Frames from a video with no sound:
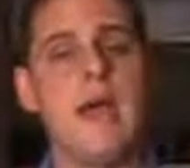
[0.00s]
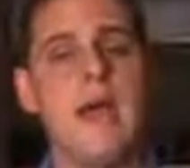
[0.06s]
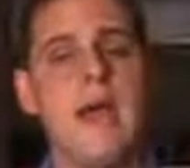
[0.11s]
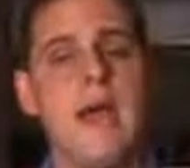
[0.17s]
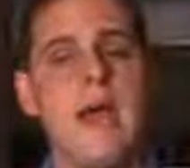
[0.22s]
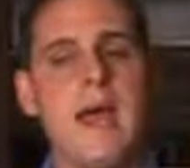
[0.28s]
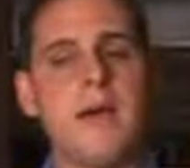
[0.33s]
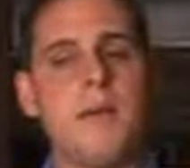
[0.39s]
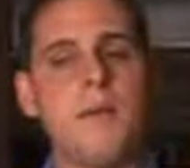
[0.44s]

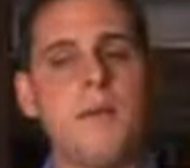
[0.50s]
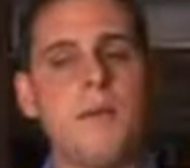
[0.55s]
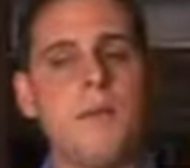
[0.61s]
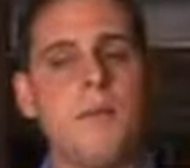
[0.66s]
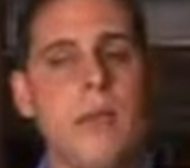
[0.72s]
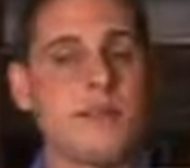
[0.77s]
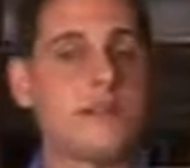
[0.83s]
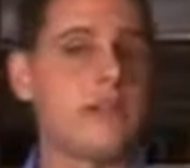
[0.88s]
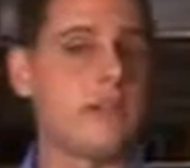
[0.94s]

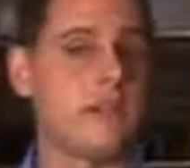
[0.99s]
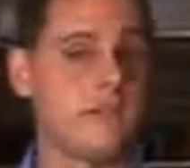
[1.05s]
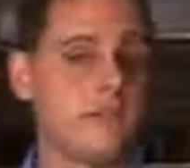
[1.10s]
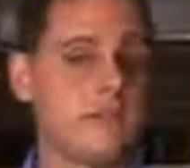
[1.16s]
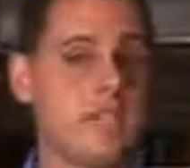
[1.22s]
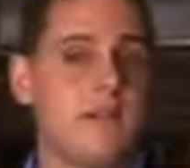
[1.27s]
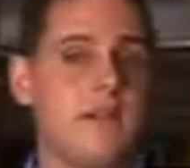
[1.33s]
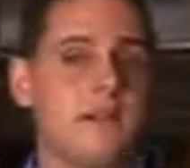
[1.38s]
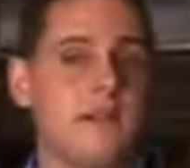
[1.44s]
And basically,
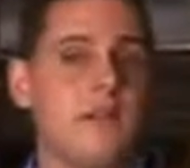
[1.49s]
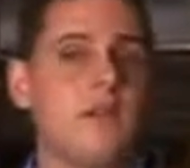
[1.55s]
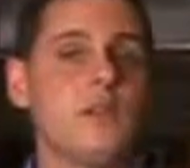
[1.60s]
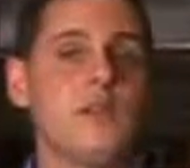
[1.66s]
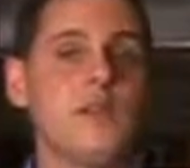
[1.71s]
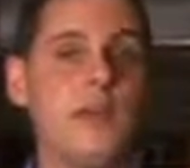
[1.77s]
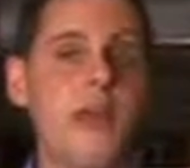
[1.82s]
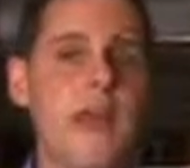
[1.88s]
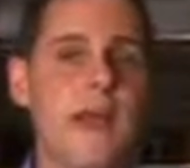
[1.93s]
just to give you a
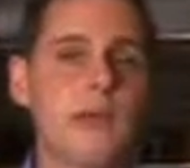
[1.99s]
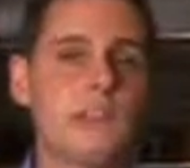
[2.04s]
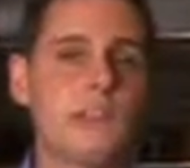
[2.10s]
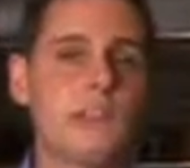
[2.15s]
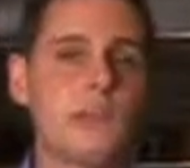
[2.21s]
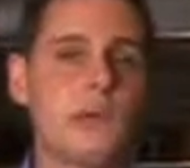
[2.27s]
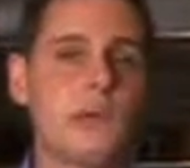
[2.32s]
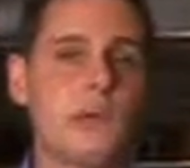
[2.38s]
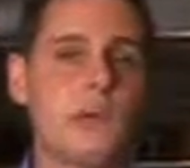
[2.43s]
little
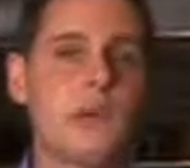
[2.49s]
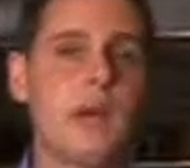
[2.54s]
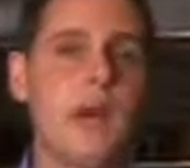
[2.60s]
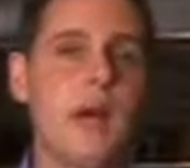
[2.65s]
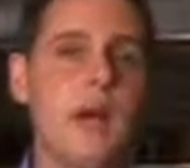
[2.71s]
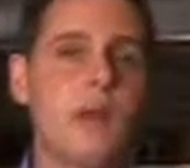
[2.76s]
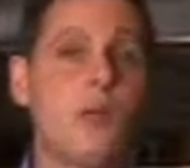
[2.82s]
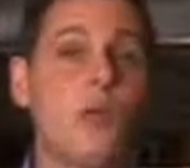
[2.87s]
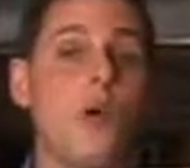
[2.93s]
backstory
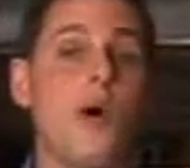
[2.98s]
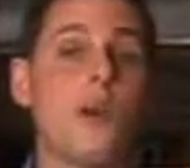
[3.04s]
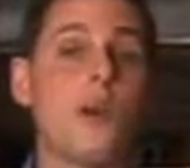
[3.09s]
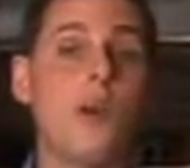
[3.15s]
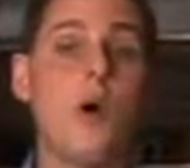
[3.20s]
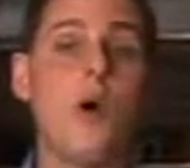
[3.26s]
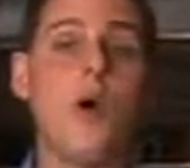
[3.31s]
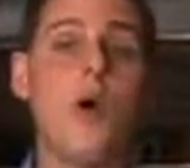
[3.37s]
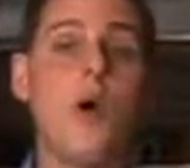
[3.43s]
on what
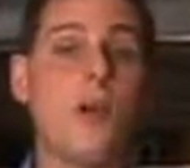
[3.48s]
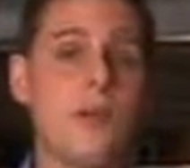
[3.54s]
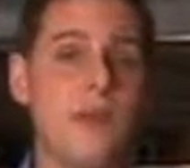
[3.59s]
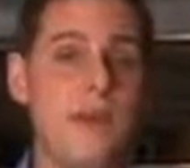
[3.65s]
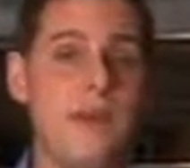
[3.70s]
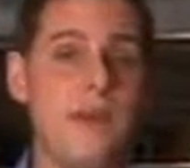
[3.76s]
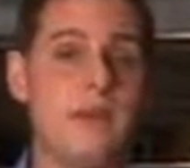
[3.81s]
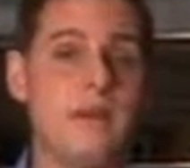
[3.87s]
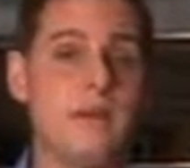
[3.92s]
an
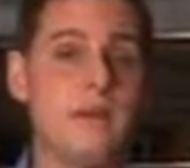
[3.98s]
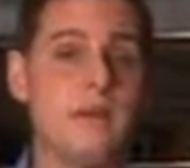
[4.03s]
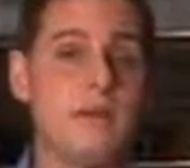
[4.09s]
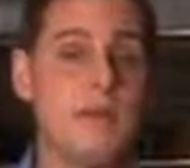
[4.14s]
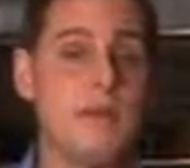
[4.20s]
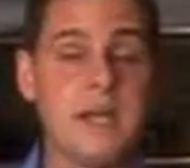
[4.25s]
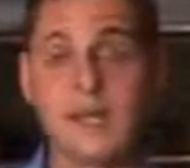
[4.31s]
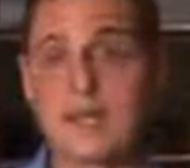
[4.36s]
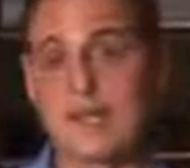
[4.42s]
ORP
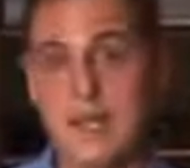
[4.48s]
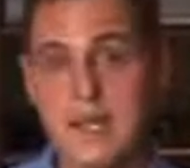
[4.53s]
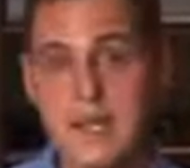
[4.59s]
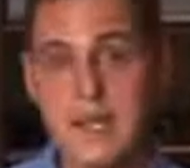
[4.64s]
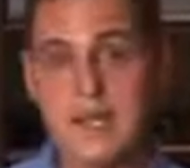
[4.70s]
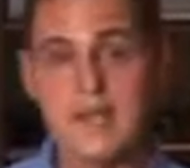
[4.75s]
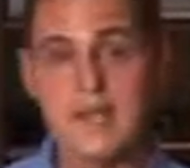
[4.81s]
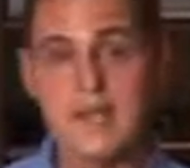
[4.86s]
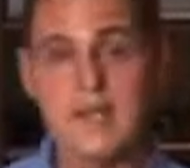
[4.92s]
meter
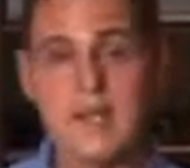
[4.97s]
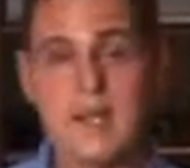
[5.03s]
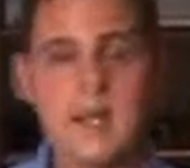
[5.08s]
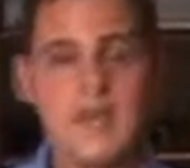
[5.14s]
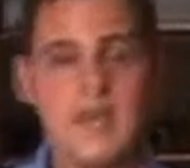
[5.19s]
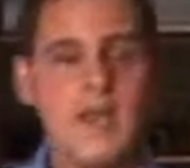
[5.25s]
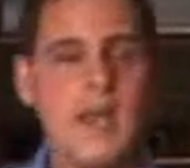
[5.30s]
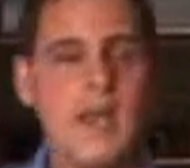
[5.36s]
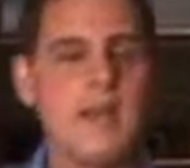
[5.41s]
is,
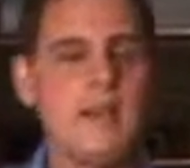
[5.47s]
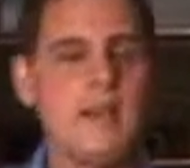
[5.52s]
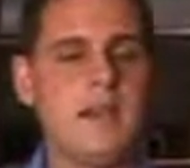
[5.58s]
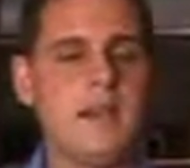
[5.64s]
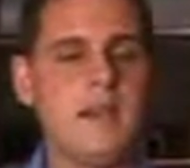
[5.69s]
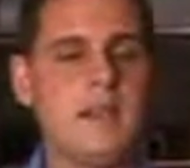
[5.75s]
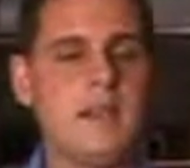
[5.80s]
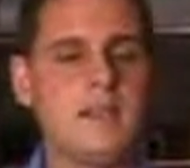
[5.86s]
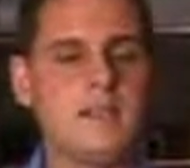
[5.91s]

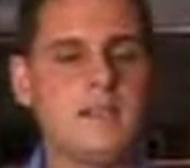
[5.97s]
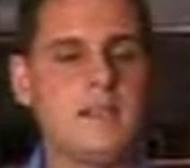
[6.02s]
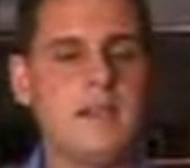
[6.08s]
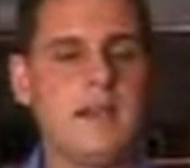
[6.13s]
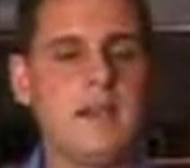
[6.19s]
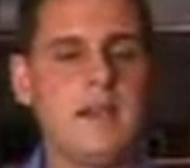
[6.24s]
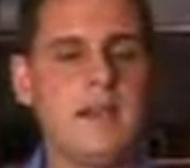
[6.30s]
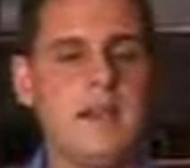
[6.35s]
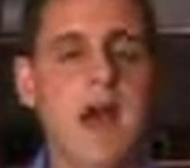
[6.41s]
it is
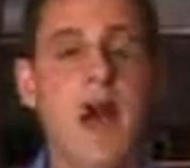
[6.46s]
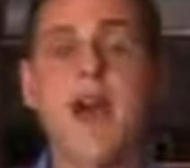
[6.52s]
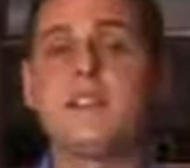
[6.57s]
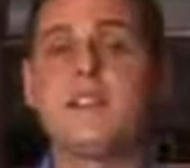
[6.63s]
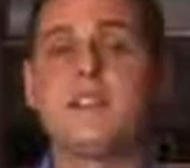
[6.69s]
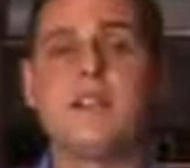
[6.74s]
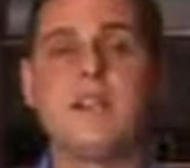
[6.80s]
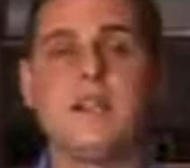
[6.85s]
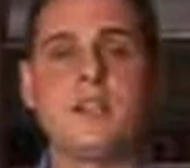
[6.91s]
a
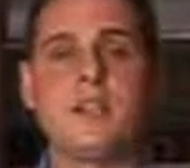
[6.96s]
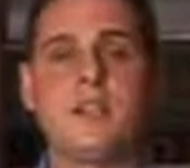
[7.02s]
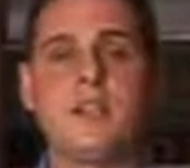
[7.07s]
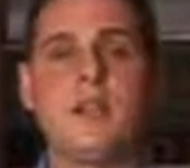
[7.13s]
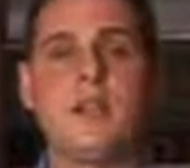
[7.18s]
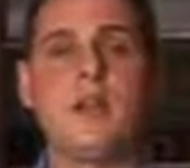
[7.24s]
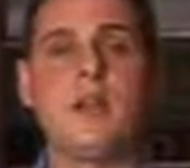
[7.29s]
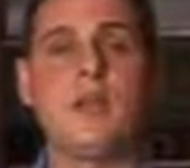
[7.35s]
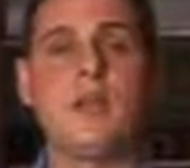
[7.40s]

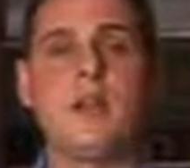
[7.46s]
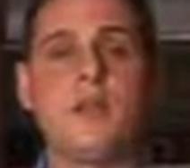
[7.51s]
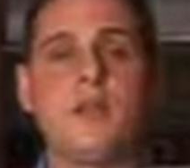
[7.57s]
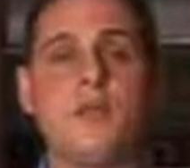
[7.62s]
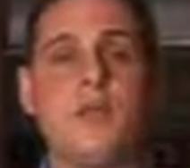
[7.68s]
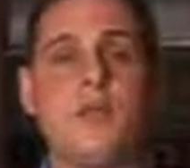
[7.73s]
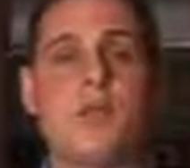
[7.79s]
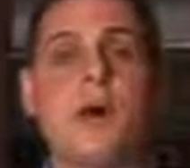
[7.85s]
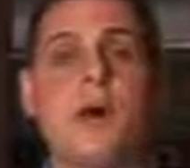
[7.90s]
oxidation
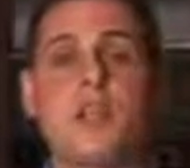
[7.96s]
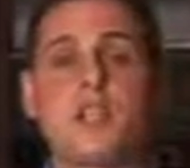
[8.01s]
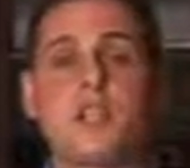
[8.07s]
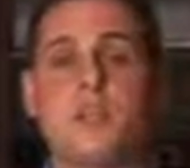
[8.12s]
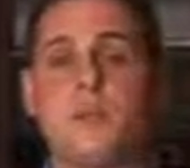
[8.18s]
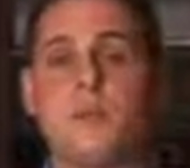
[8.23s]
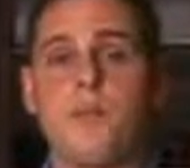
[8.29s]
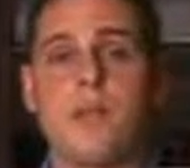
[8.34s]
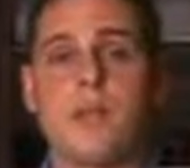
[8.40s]

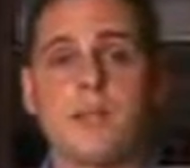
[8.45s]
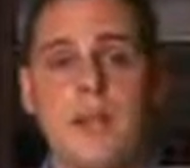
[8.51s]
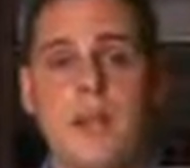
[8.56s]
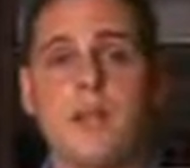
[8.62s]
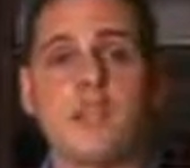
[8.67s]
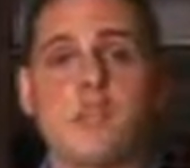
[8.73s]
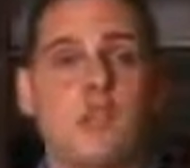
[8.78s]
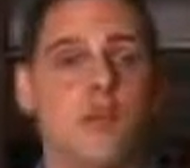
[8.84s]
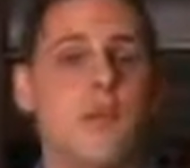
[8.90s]
reduction
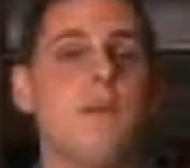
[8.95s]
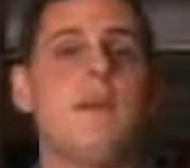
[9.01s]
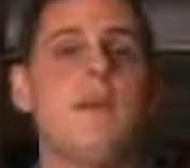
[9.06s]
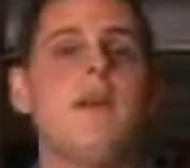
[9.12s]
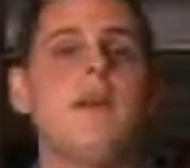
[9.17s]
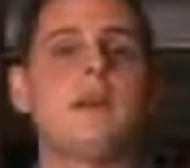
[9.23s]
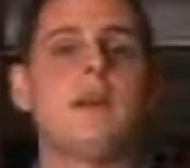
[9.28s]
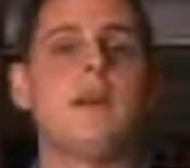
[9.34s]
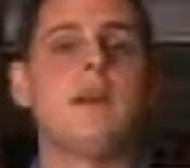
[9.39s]
potential
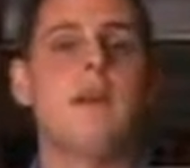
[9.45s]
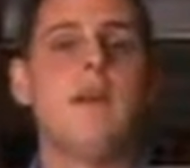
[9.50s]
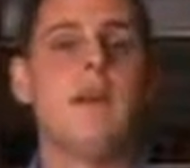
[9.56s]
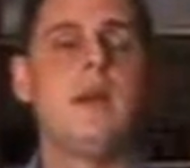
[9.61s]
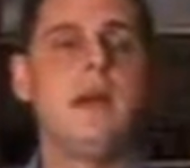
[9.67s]
meter.